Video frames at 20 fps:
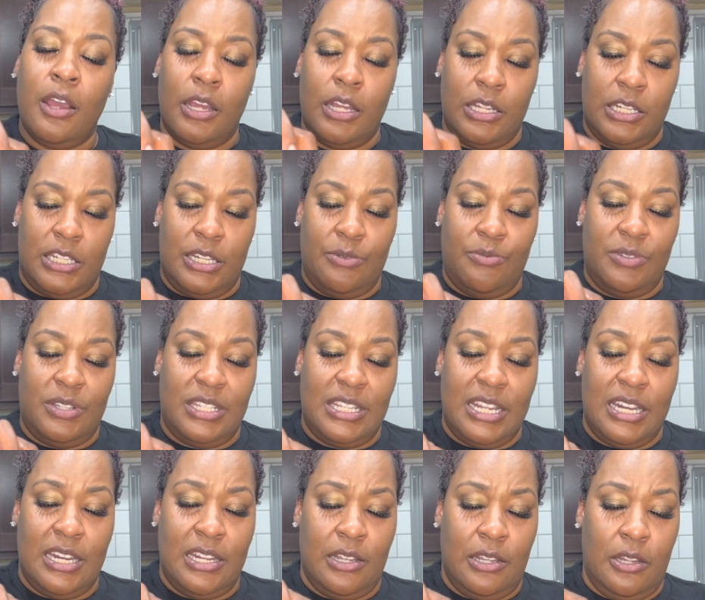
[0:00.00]
she was
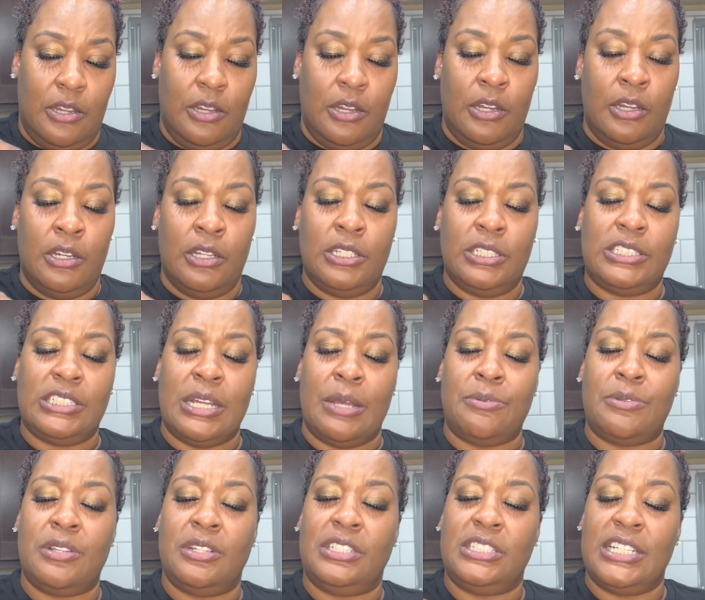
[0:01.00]
sending some
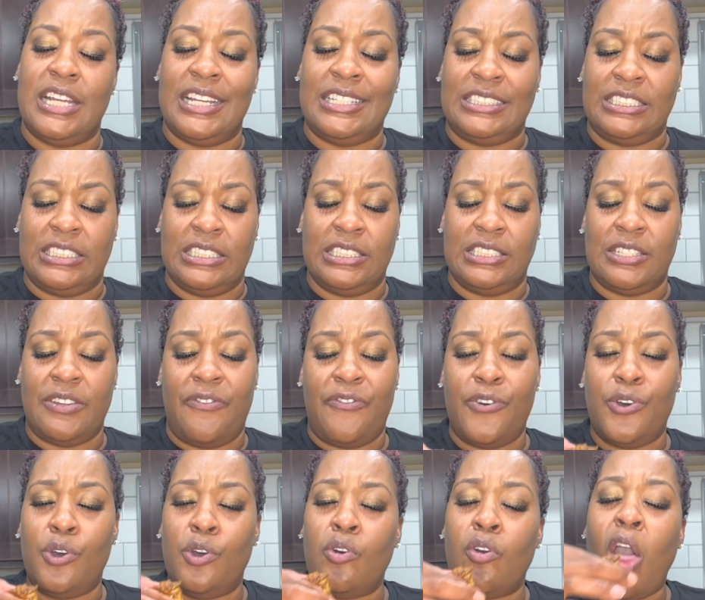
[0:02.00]
suggestions of
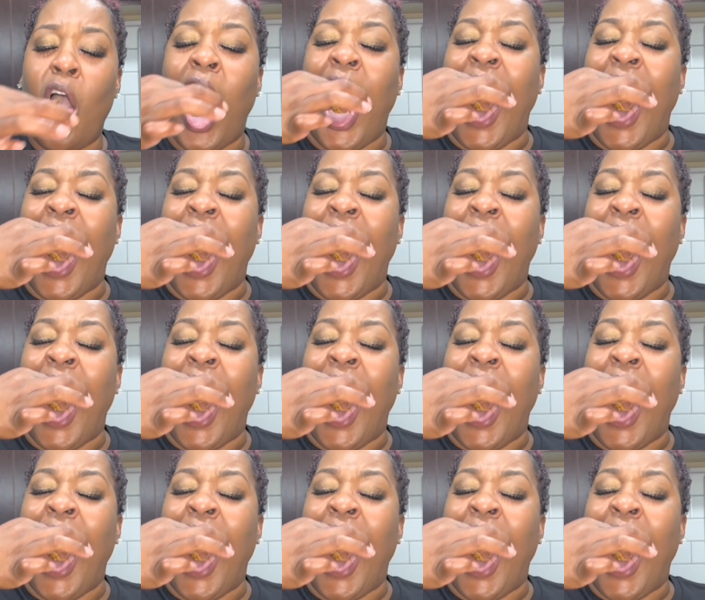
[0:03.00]
food.